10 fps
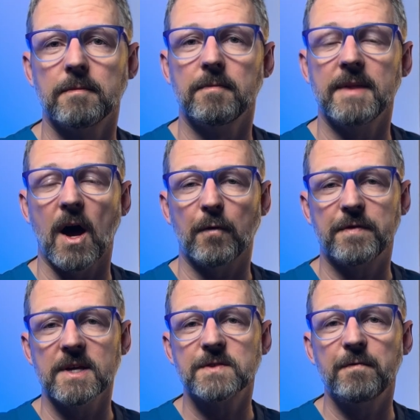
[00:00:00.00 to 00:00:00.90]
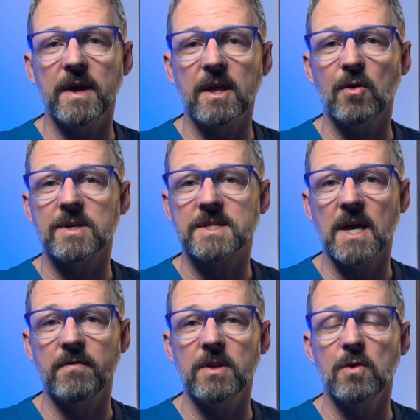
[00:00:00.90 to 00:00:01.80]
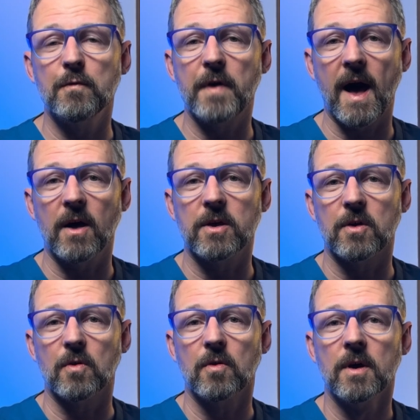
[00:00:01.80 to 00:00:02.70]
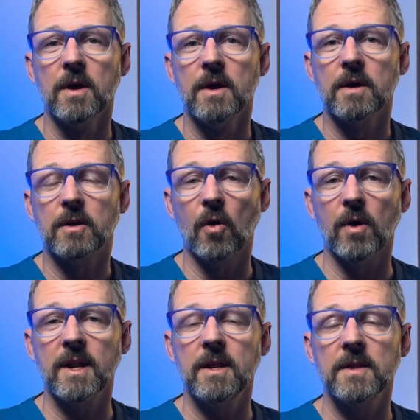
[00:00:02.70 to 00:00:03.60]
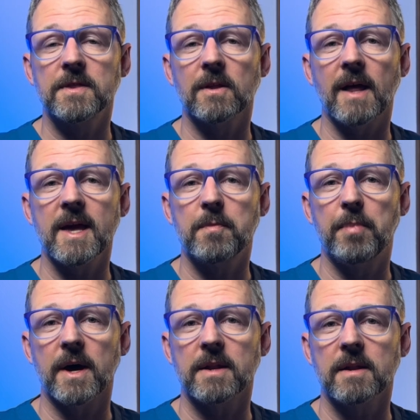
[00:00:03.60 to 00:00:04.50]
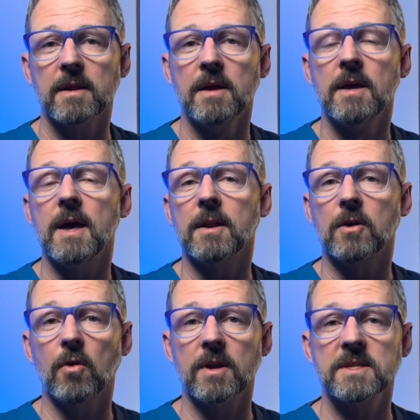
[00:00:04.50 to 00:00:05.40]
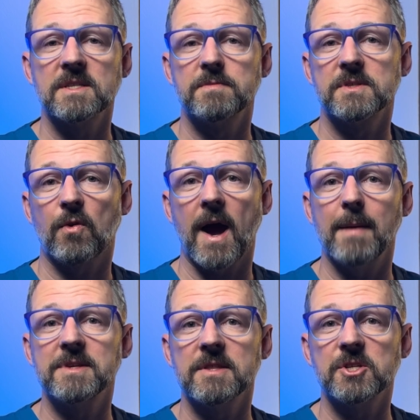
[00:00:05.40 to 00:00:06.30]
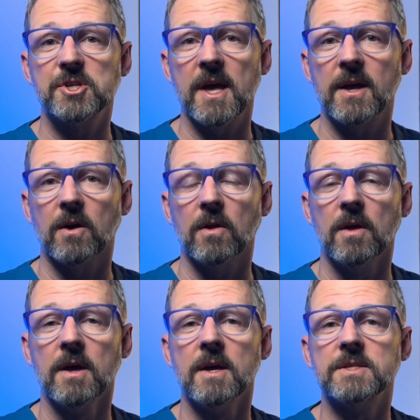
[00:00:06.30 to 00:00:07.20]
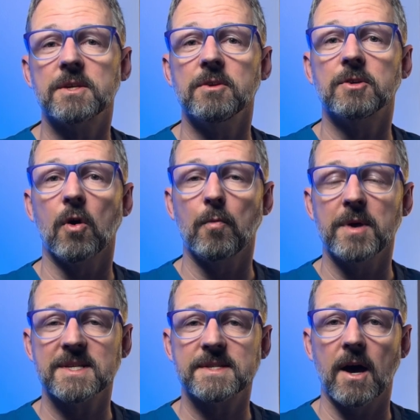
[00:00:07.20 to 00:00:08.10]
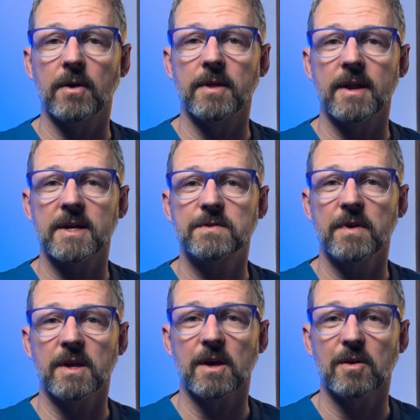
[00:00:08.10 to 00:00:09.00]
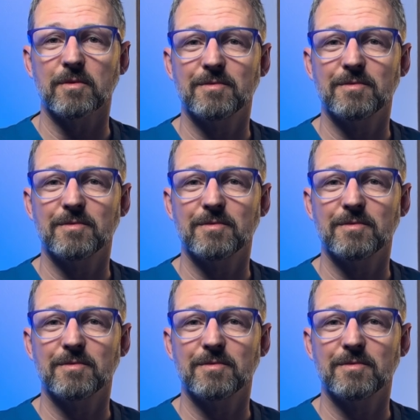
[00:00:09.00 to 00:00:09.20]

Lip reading: Now, if this video has given you value, go ahead and hit the like button and go ahead and subscribe to the channel so you don't miss out on the next video.